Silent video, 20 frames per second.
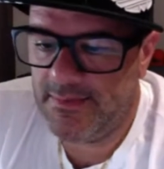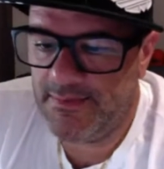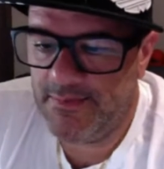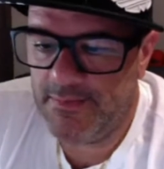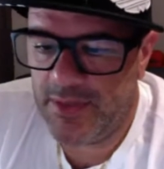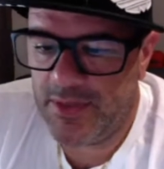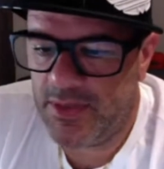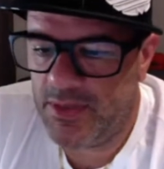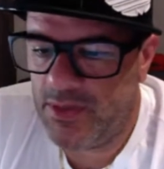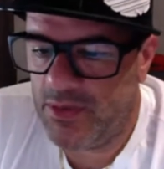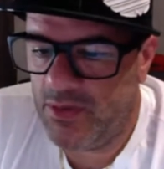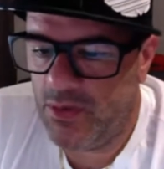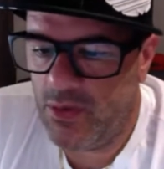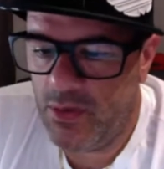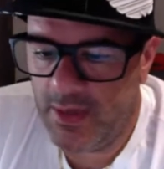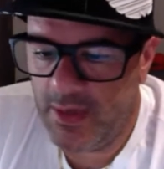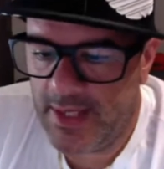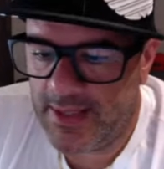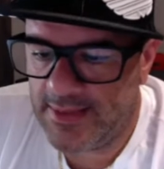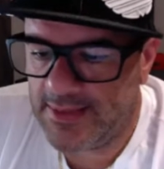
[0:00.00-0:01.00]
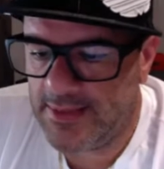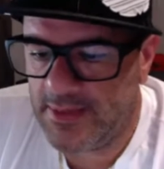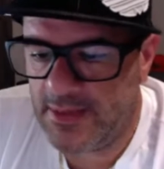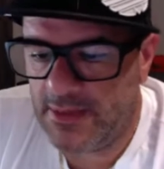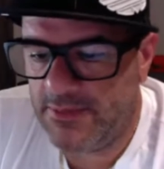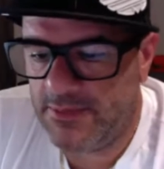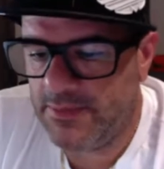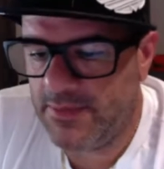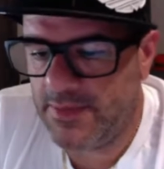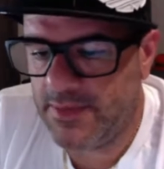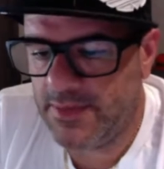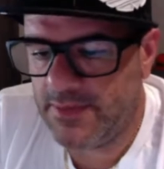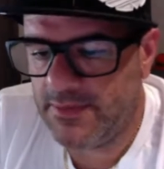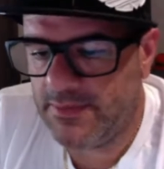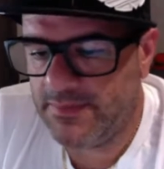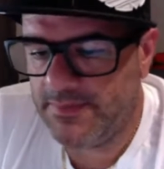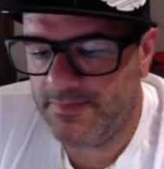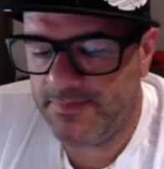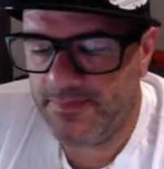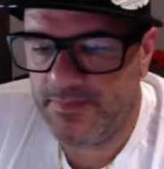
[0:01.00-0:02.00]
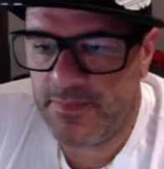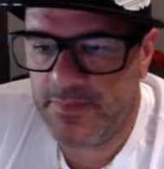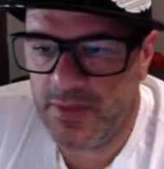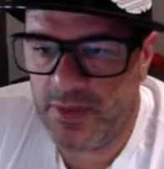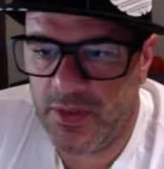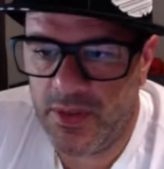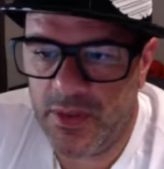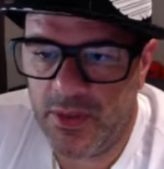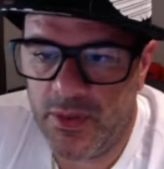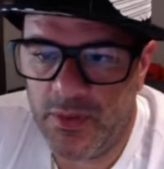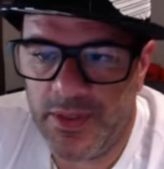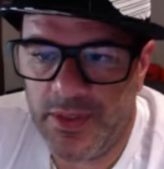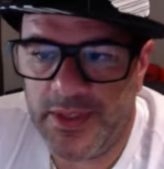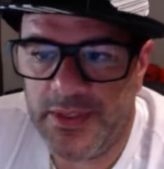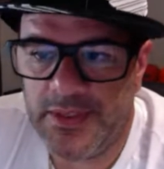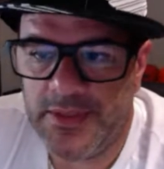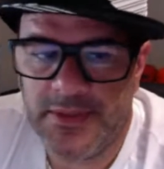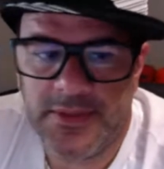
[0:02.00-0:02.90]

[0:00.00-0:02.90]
all that stuff. Like, they're annoying.